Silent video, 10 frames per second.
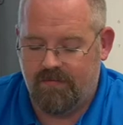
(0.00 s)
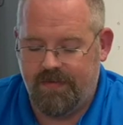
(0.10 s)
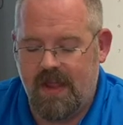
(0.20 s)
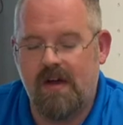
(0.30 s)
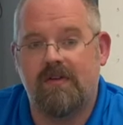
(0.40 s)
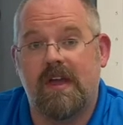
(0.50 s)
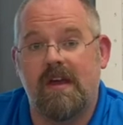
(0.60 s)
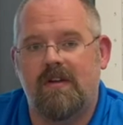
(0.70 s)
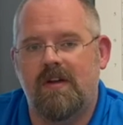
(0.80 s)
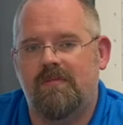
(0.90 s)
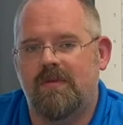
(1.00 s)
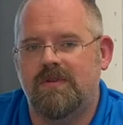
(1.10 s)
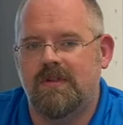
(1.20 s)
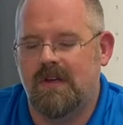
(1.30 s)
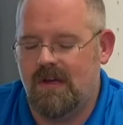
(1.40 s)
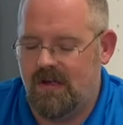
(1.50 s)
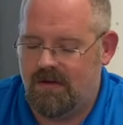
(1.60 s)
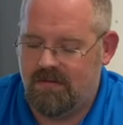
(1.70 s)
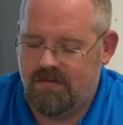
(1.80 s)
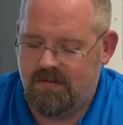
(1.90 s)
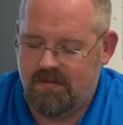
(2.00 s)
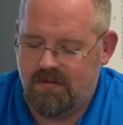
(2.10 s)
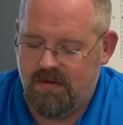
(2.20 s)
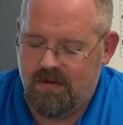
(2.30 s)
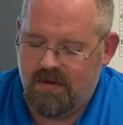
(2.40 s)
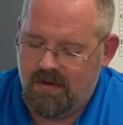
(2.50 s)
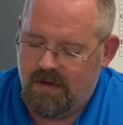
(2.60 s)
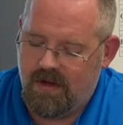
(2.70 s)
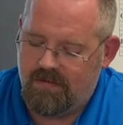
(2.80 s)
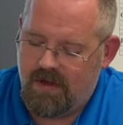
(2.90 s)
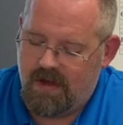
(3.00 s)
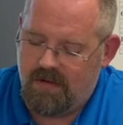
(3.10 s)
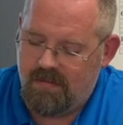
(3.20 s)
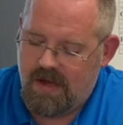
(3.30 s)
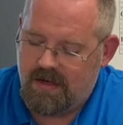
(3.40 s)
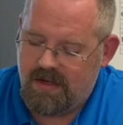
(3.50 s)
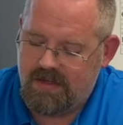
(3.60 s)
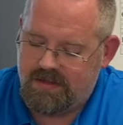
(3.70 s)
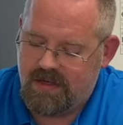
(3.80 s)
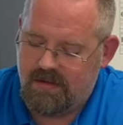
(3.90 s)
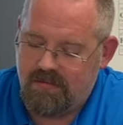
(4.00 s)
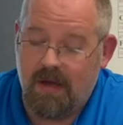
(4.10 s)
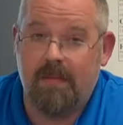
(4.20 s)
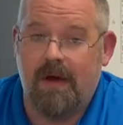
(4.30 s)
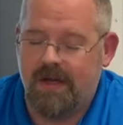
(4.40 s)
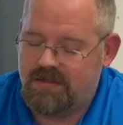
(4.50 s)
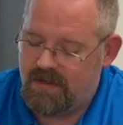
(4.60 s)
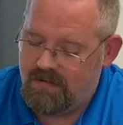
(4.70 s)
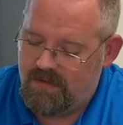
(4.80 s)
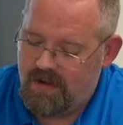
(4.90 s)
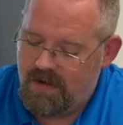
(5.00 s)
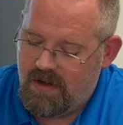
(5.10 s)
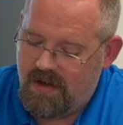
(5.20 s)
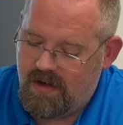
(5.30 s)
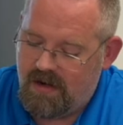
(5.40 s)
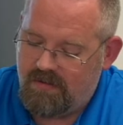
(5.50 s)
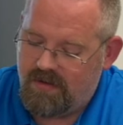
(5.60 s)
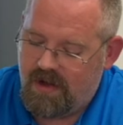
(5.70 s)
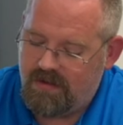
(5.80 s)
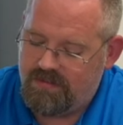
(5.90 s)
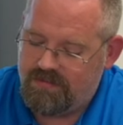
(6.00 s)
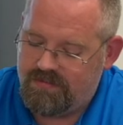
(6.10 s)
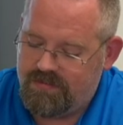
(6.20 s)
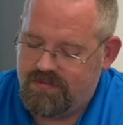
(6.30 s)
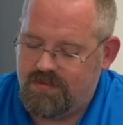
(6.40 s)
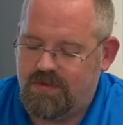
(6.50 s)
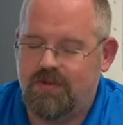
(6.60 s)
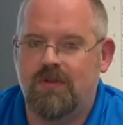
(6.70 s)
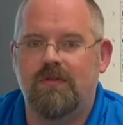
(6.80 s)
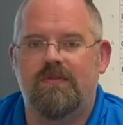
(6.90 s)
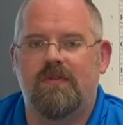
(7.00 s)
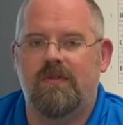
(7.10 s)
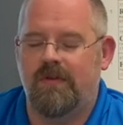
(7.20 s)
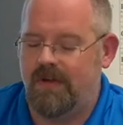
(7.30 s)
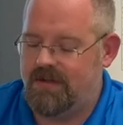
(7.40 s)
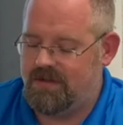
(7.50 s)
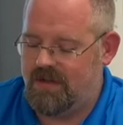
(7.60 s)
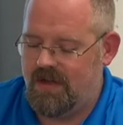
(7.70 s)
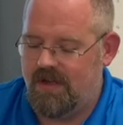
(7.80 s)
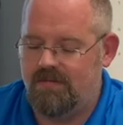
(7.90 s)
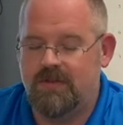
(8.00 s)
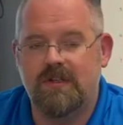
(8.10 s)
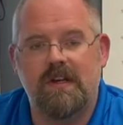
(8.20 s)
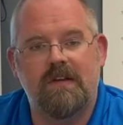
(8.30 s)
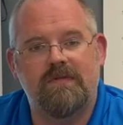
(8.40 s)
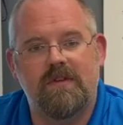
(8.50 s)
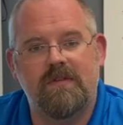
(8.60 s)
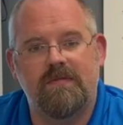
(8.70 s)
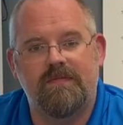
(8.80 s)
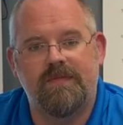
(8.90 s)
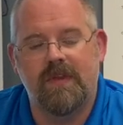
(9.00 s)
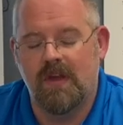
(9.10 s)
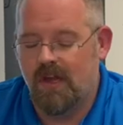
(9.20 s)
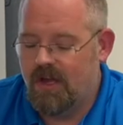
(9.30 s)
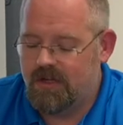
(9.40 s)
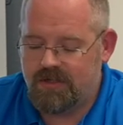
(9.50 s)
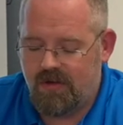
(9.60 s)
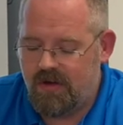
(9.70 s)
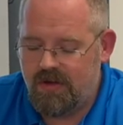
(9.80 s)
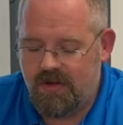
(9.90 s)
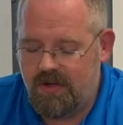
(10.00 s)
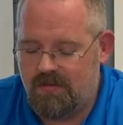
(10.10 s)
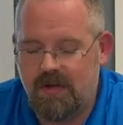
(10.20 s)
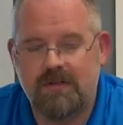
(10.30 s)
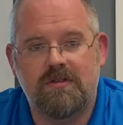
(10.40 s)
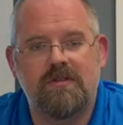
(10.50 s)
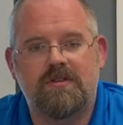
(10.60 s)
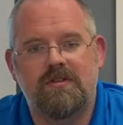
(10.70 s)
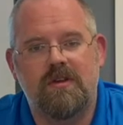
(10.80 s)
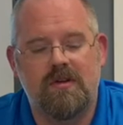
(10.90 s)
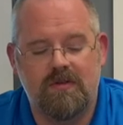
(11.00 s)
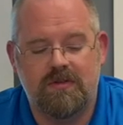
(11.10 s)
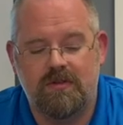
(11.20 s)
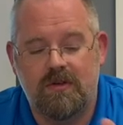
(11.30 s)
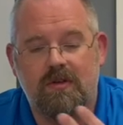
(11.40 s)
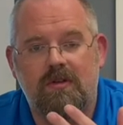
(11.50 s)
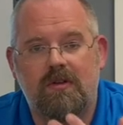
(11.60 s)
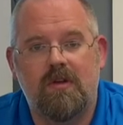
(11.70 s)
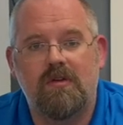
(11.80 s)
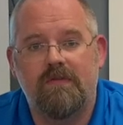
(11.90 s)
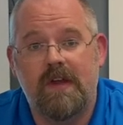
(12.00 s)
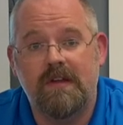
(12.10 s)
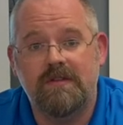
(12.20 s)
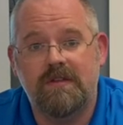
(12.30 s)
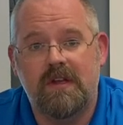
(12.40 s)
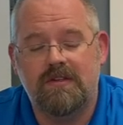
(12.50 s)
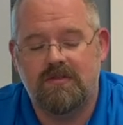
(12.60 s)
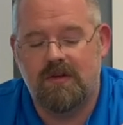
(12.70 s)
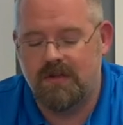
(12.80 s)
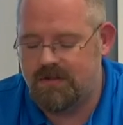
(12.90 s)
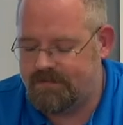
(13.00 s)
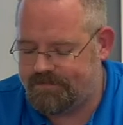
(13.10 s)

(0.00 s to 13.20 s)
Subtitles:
Now count up what you got. I've got a magnesium, my positive, and I've got 2 fluorines, MgF2. So all you need to make sure that you know is you know your valence electrons,